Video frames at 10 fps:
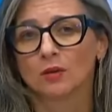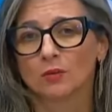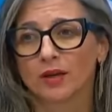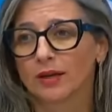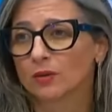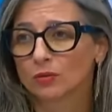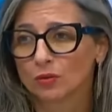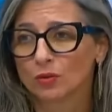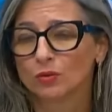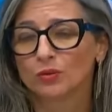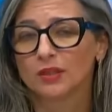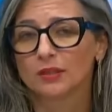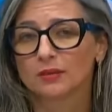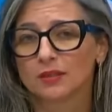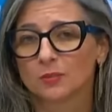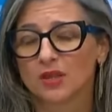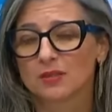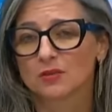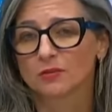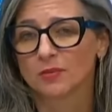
where I concluded that based on